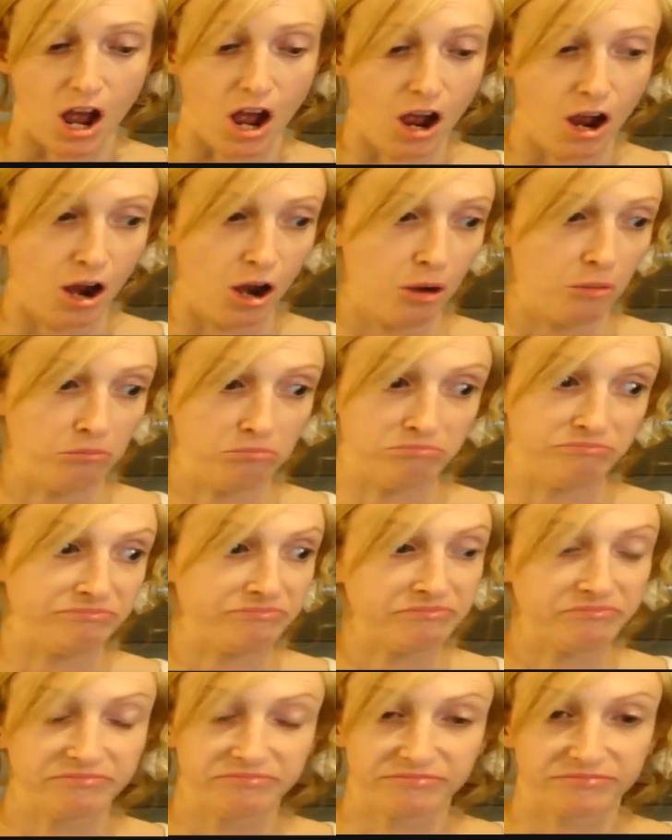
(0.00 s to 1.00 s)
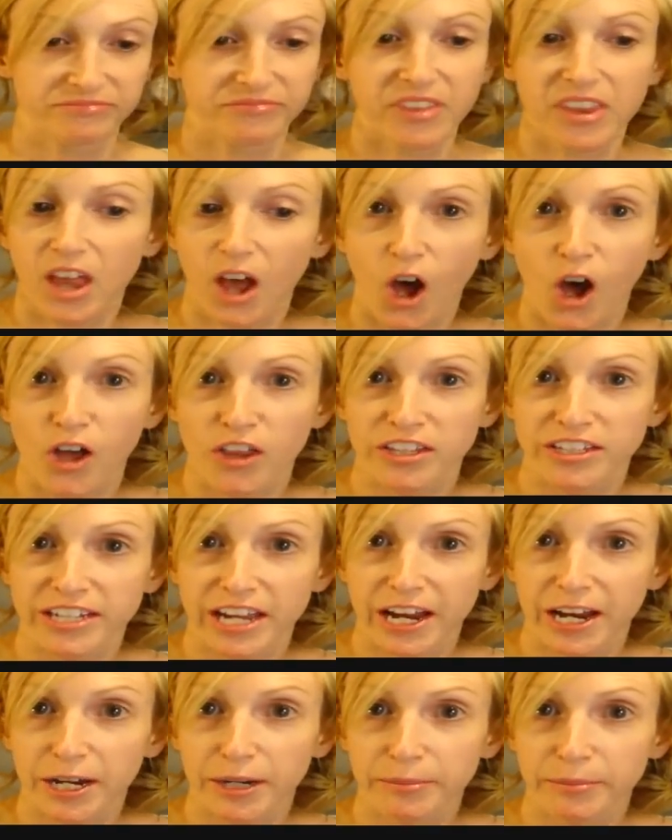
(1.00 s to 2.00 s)
all the
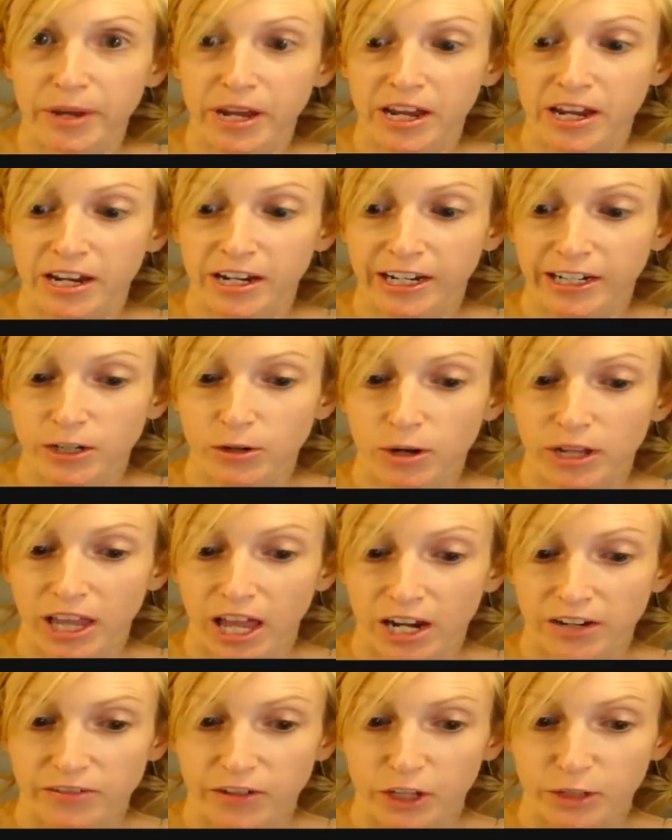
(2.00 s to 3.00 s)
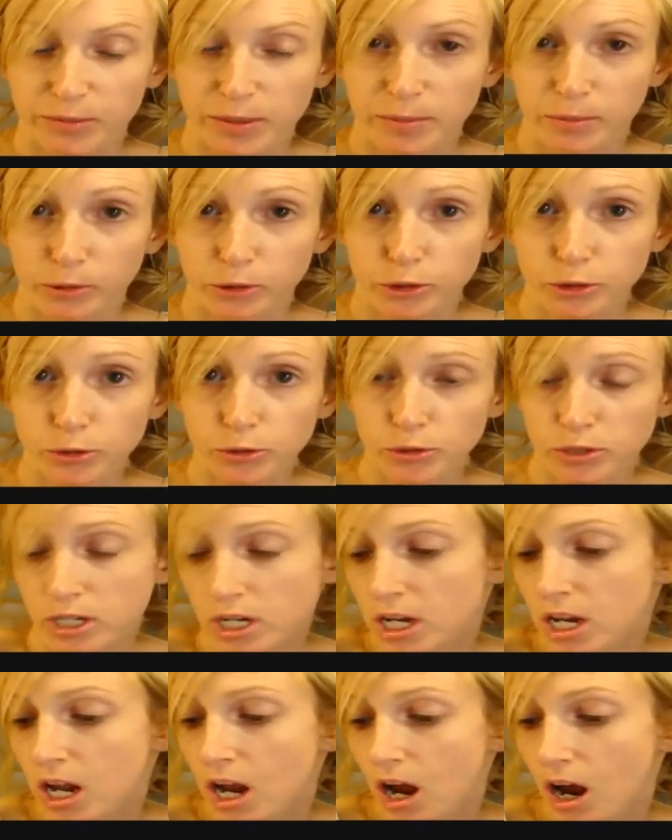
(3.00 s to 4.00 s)
time, and I know a lot of other people do,
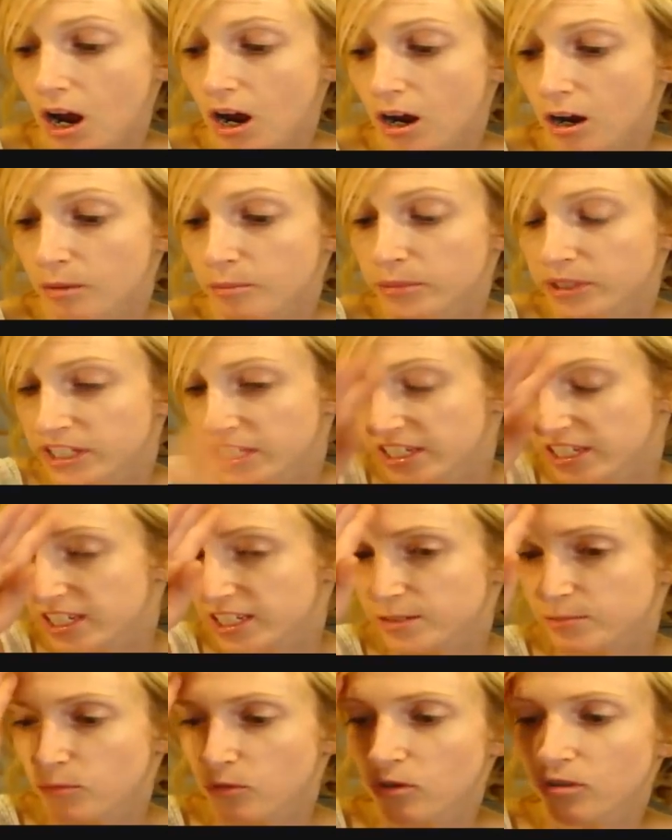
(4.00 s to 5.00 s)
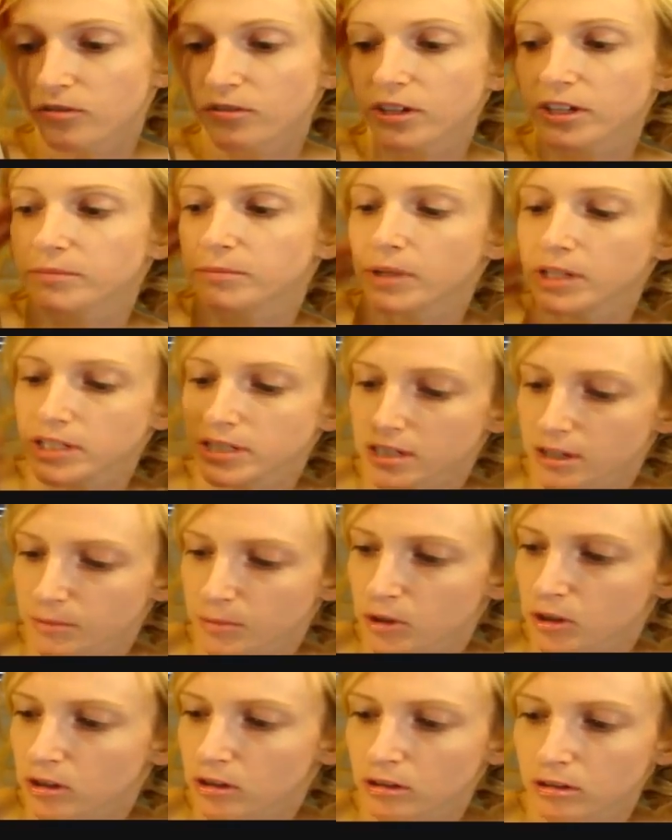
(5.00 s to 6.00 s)
but this is more of like my
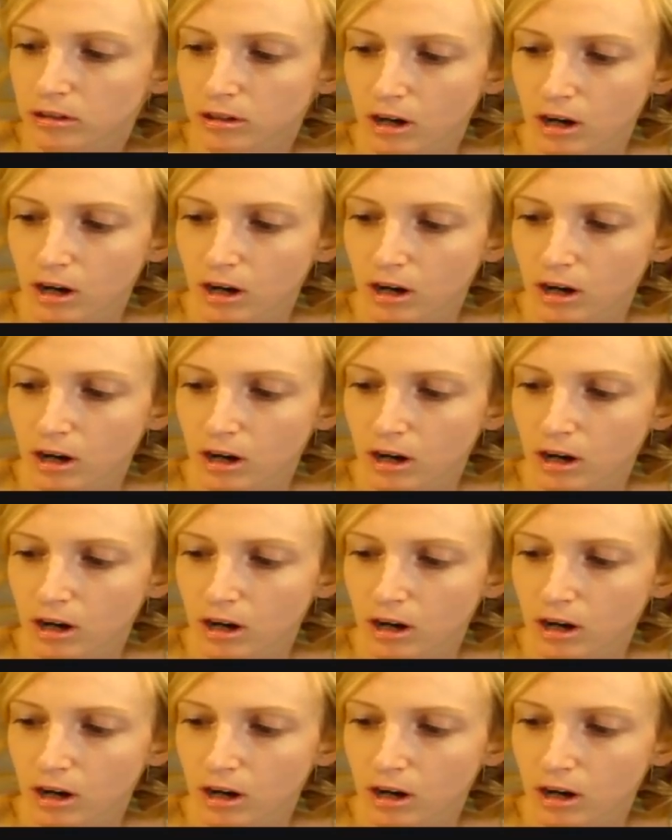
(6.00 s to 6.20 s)
summer,